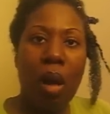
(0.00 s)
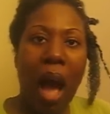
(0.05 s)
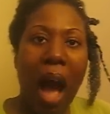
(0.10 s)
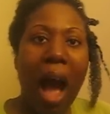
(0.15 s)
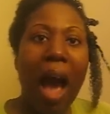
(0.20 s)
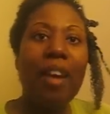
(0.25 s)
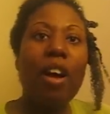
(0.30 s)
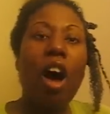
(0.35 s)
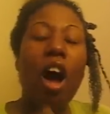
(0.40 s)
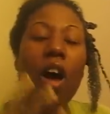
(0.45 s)

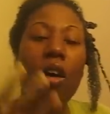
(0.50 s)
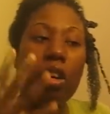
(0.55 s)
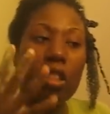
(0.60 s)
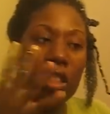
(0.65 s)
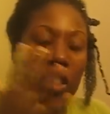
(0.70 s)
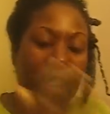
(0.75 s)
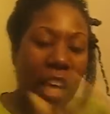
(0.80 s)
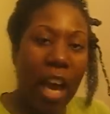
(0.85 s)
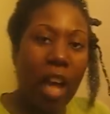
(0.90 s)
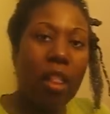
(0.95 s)
on a
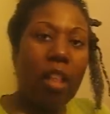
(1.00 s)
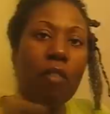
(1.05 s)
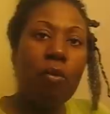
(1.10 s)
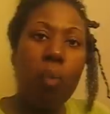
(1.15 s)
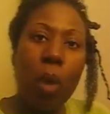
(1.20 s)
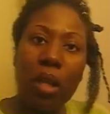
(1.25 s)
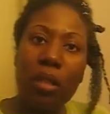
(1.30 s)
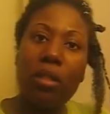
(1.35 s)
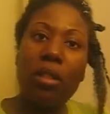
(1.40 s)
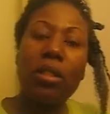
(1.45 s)
scale
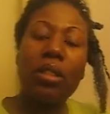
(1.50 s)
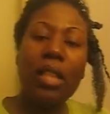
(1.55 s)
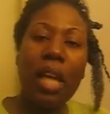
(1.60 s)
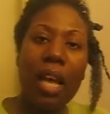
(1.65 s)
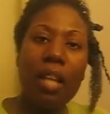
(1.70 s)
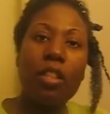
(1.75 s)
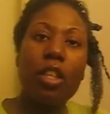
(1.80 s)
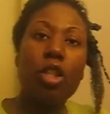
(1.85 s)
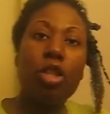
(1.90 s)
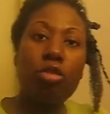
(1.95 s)
of 1 to
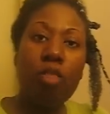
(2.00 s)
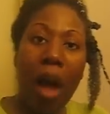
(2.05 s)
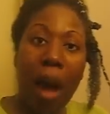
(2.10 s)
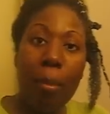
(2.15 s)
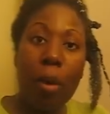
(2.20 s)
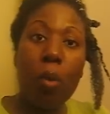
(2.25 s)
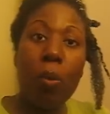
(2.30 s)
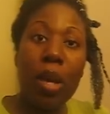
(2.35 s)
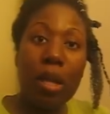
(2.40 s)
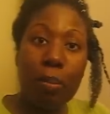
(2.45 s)
10, the
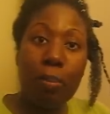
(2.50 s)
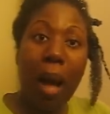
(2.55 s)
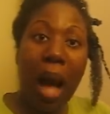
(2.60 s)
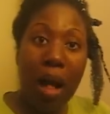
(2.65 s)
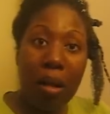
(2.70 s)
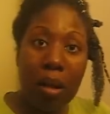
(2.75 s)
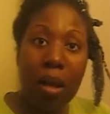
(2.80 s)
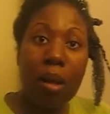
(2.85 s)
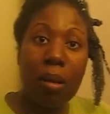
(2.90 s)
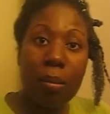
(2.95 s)
drama with
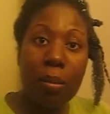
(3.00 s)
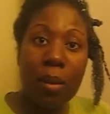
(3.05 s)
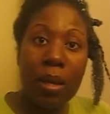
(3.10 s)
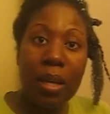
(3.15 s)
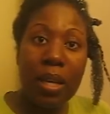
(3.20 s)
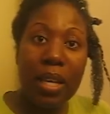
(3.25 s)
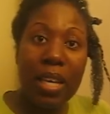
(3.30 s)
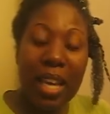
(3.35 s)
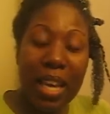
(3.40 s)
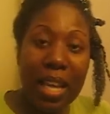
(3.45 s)
Malcolm
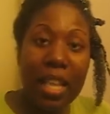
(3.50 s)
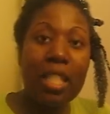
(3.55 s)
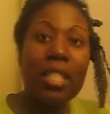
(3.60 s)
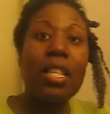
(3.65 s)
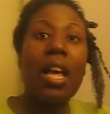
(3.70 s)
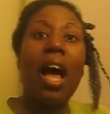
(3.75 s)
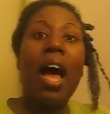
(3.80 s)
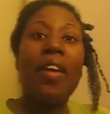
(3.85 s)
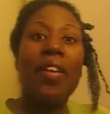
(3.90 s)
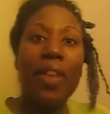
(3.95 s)

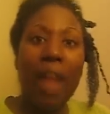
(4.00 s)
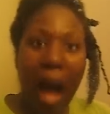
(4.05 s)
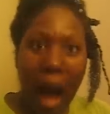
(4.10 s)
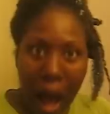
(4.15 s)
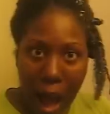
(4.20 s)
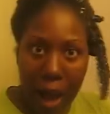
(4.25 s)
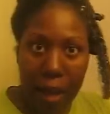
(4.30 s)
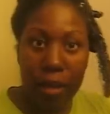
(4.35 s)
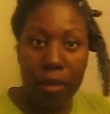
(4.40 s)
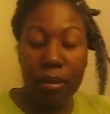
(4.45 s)
is
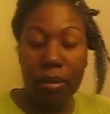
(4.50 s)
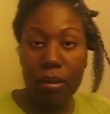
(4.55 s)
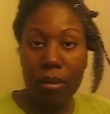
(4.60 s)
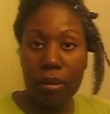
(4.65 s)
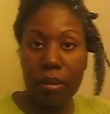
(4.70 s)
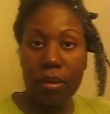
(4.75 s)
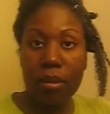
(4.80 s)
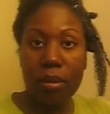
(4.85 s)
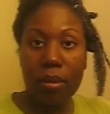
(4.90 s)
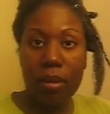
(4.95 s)
9.
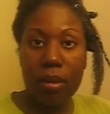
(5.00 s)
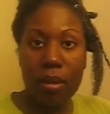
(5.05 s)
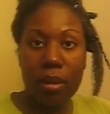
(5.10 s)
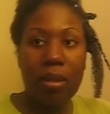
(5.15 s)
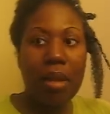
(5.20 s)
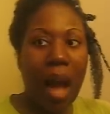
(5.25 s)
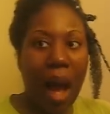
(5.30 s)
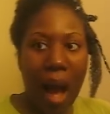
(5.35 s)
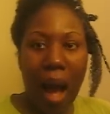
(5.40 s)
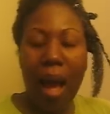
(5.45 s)

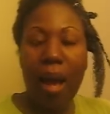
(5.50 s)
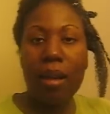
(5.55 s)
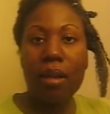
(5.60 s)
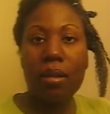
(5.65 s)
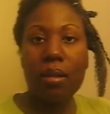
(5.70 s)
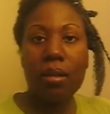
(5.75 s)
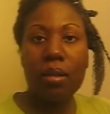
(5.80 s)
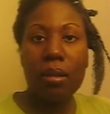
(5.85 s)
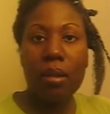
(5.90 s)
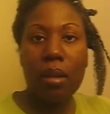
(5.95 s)
9.
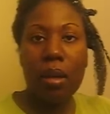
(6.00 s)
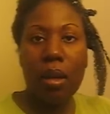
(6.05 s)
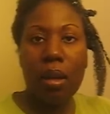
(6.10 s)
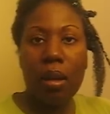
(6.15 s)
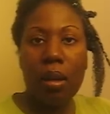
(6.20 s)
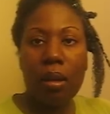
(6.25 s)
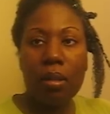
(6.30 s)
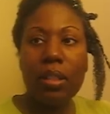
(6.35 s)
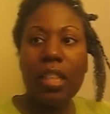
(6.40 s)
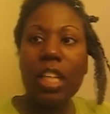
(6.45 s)

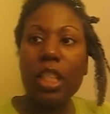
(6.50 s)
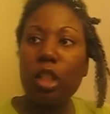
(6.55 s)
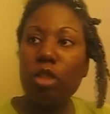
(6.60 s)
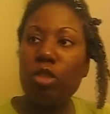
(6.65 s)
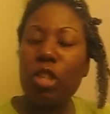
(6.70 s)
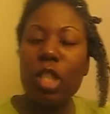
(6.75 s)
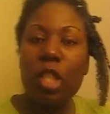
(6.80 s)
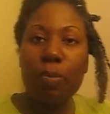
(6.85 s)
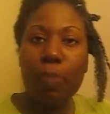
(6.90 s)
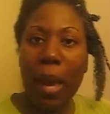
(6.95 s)
There's
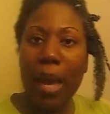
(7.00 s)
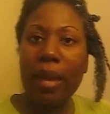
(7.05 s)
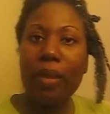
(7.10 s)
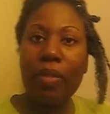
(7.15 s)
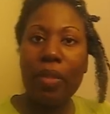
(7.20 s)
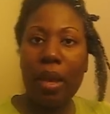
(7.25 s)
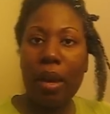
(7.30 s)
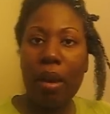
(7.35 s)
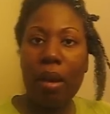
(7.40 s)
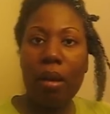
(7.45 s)

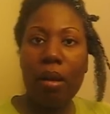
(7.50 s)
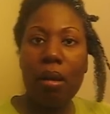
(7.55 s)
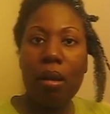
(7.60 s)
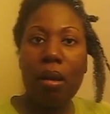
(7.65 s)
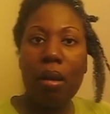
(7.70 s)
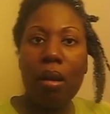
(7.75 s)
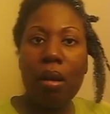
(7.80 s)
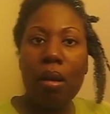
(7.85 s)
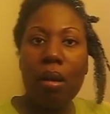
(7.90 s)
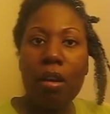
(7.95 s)
respect there,
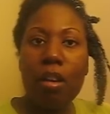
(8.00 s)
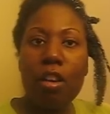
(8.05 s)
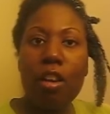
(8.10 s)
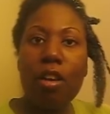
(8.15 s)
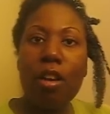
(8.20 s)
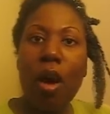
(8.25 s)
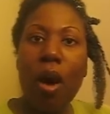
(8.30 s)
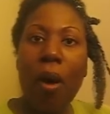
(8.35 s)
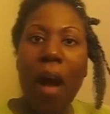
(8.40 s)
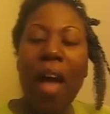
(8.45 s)

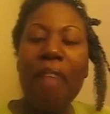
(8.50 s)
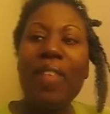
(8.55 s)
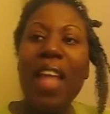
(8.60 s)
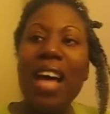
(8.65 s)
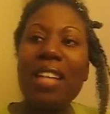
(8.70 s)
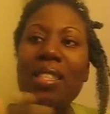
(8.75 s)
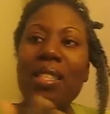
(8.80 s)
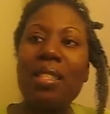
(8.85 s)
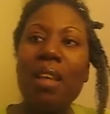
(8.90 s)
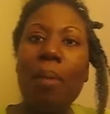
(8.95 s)
you know, and
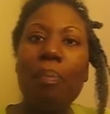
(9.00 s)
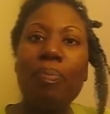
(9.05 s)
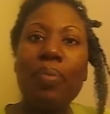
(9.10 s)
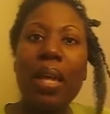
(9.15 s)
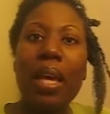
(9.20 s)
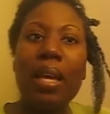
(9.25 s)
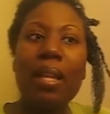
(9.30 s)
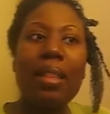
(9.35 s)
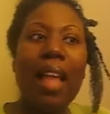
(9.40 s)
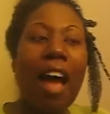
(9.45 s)
that's
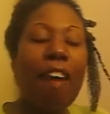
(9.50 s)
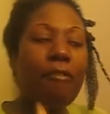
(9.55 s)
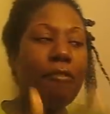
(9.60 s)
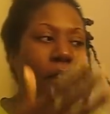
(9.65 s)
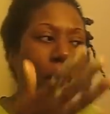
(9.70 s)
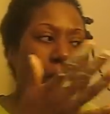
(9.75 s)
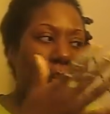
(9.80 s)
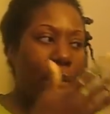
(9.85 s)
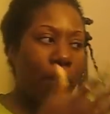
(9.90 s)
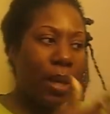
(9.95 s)
something that
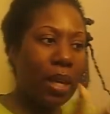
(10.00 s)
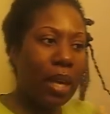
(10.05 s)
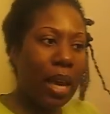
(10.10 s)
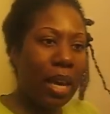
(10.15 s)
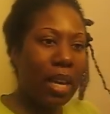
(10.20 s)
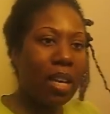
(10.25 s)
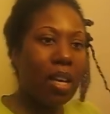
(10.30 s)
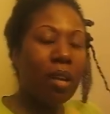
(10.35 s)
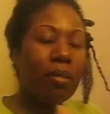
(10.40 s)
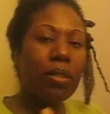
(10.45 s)
from the
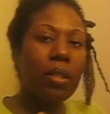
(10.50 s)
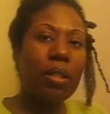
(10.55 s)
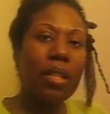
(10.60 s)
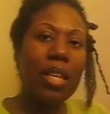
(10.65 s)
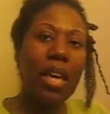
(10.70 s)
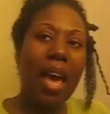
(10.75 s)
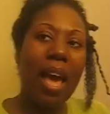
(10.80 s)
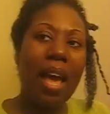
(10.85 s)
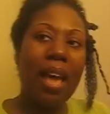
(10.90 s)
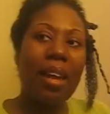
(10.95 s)
beginning up to
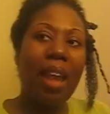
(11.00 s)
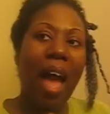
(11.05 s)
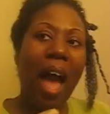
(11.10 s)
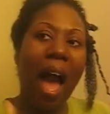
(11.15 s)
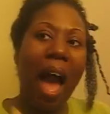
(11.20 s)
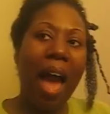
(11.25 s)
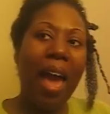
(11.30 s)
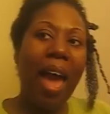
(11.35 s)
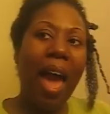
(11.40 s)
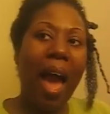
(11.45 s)
the end,
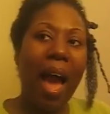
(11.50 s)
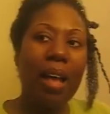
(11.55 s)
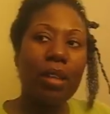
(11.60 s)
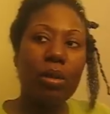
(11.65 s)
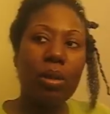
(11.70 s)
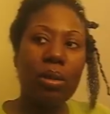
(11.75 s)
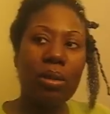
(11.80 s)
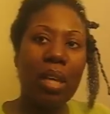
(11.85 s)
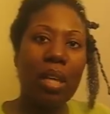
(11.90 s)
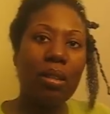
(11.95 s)
I
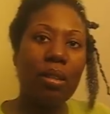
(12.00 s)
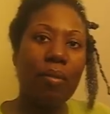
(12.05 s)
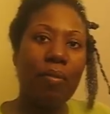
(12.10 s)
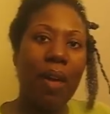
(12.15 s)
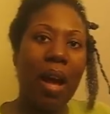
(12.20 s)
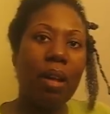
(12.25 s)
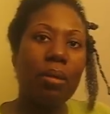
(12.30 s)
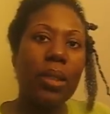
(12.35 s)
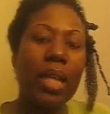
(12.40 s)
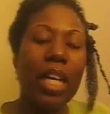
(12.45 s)
have to set the
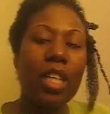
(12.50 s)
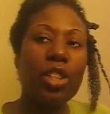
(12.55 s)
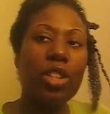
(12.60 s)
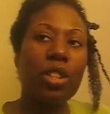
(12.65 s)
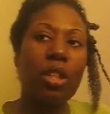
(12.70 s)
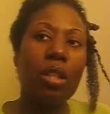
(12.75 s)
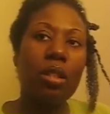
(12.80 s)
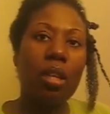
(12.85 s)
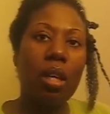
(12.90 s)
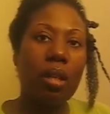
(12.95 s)

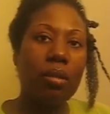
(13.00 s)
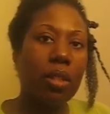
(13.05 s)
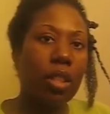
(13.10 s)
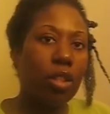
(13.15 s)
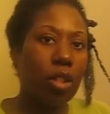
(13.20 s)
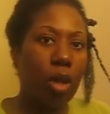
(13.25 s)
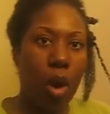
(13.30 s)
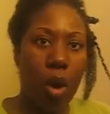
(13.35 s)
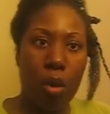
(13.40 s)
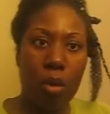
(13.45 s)
foundation and
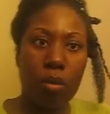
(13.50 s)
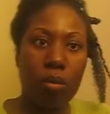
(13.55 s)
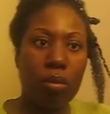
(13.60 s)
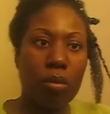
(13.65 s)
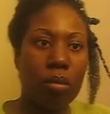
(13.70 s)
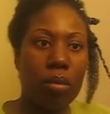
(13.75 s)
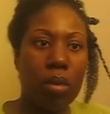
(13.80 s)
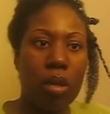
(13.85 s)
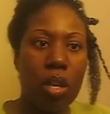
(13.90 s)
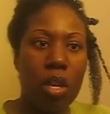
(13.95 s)
the tone.
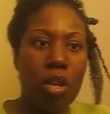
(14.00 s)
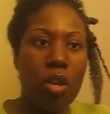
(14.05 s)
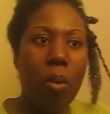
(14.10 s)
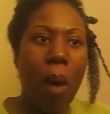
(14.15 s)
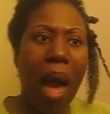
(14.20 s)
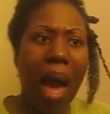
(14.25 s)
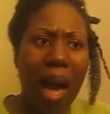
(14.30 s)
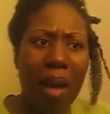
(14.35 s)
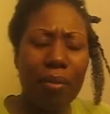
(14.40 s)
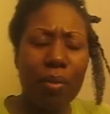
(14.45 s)
You
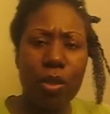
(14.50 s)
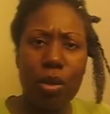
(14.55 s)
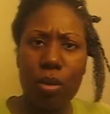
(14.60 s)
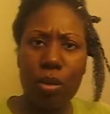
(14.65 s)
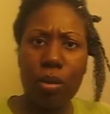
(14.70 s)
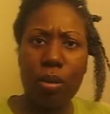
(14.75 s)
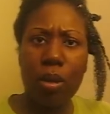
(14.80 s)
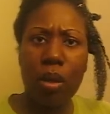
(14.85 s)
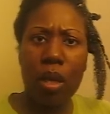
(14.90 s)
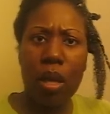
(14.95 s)
have
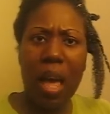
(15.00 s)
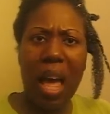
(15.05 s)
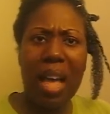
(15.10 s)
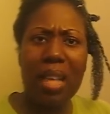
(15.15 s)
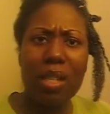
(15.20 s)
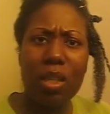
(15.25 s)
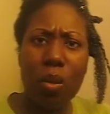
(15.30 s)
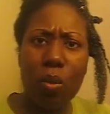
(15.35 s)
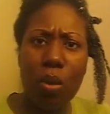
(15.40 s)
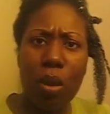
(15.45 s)
to,
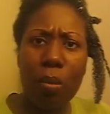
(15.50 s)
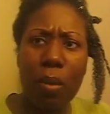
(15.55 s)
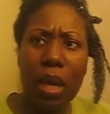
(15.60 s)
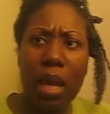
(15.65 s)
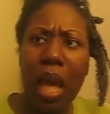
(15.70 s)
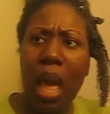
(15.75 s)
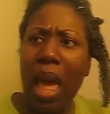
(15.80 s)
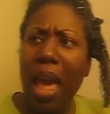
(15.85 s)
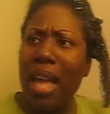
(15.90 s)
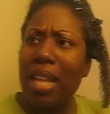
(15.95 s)
as a
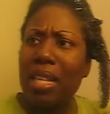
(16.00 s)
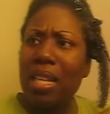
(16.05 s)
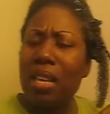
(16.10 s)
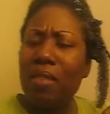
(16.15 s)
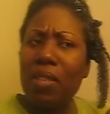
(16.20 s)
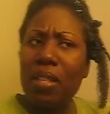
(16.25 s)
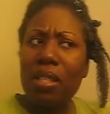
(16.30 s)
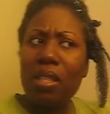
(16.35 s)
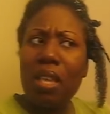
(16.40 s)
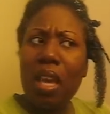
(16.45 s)
woman. And
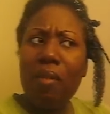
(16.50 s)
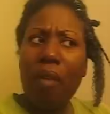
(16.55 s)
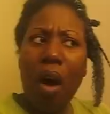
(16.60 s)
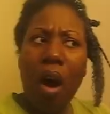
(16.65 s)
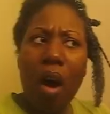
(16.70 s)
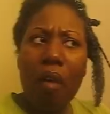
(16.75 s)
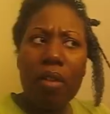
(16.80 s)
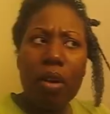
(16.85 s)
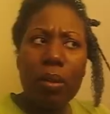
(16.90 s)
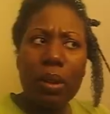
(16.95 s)
even Steve
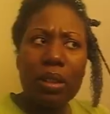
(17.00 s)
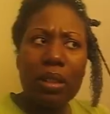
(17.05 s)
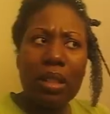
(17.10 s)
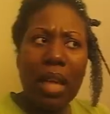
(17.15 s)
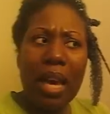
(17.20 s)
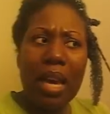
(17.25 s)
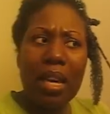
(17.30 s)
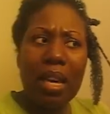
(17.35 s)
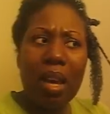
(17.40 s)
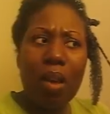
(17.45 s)
Harvey was
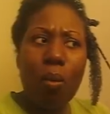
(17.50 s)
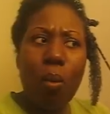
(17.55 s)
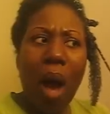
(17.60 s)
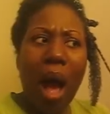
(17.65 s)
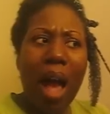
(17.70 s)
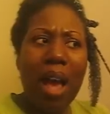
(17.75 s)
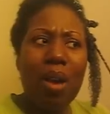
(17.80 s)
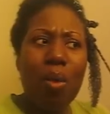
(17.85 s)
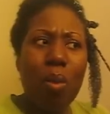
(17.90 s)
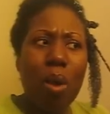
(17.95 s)
saying it.
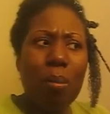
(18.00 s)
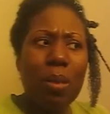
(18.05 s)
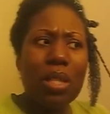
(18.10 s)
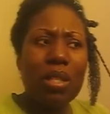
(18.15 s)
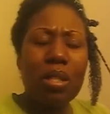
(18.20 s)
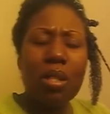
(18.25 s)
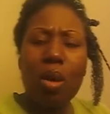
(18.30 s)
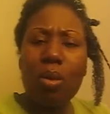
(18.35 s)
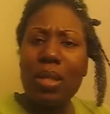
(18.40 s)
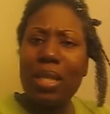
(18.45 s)
Why are women
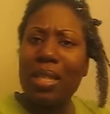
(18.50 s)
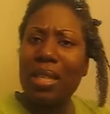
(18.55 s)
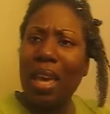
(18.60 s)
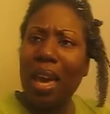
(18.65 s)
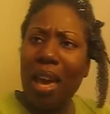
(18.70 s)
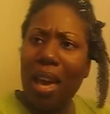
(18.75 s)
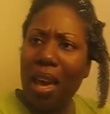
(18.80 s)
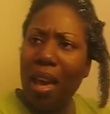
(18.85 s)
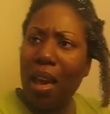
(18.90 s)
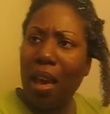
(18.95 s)
so
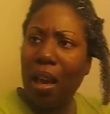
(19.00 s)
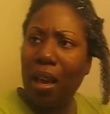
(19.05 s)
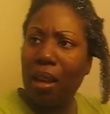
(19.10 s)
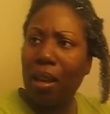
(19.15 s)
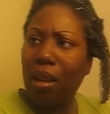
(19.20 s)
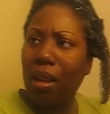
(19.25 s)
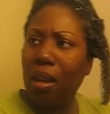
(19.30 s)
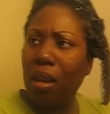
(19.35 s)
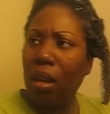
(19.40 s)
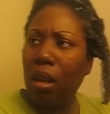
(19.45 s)

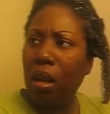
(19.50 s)
scared?